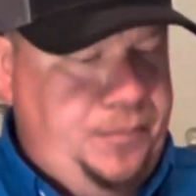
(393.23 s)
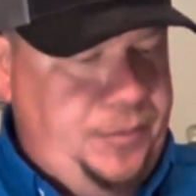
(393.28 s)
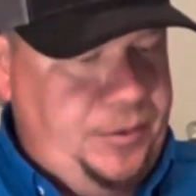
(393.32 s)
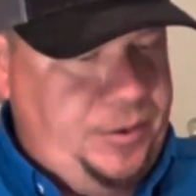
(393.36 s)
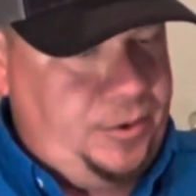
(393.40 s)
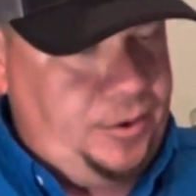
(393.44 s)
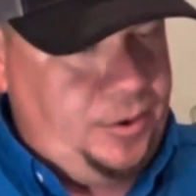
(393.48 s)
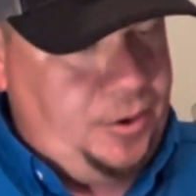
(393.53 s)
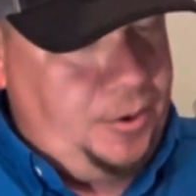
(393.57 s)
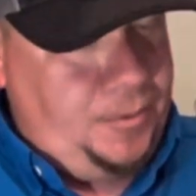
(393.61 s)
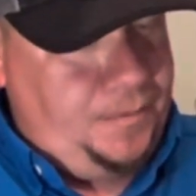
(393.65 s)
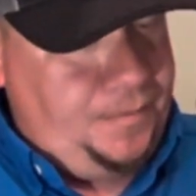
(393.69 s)

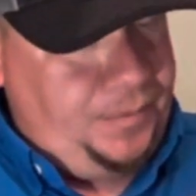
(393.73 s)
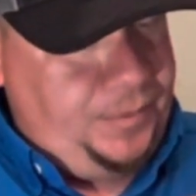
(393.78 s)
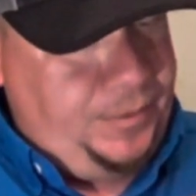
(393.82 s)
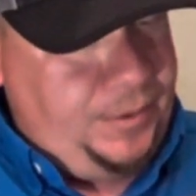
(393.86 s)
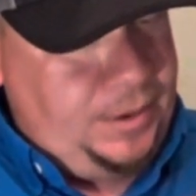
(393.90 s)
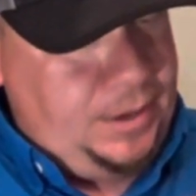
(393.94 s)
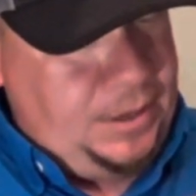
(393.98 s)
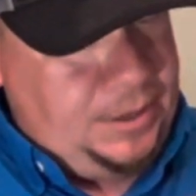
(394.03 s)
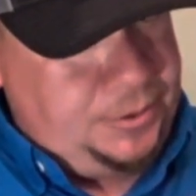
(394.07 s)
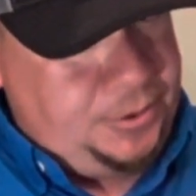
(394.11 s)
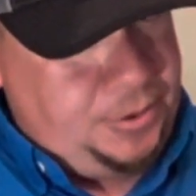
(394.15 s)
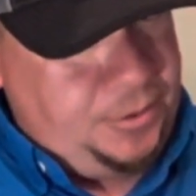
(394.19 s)
So I'm
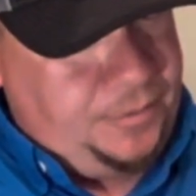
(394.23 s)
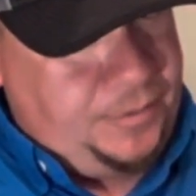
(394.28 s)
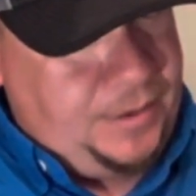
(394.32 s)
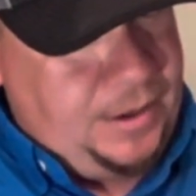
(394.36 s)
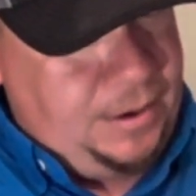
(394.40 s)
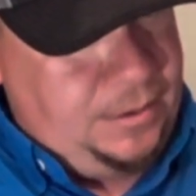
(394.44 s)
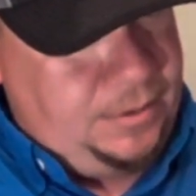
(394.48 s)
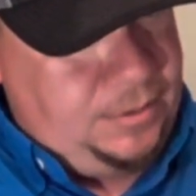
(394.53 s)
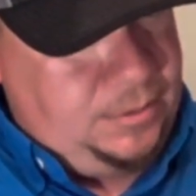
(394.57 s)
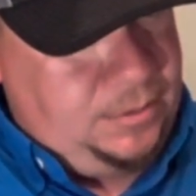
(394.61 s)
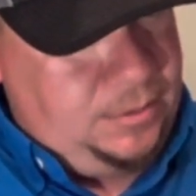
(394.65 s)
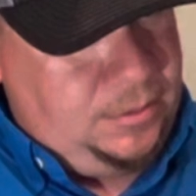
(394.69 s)
not sure if
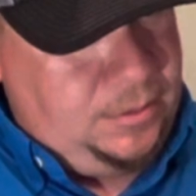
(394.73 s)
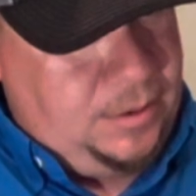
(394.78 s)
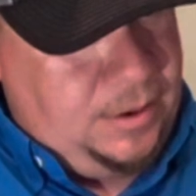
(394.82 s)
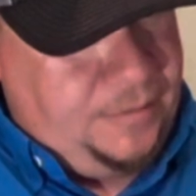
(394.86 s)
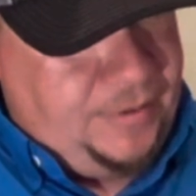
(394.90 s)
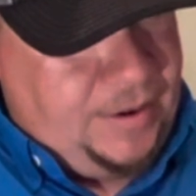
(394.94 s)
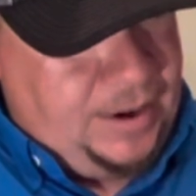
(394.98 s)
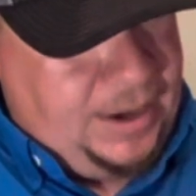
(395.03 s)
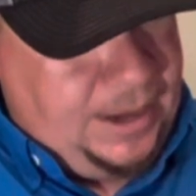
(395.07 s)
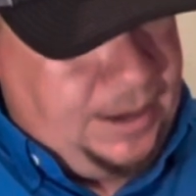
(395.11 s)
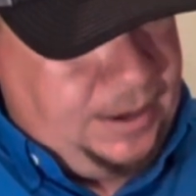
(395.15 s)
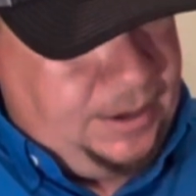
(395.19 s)
I
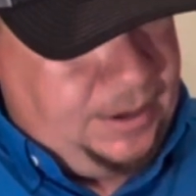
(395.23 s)
got it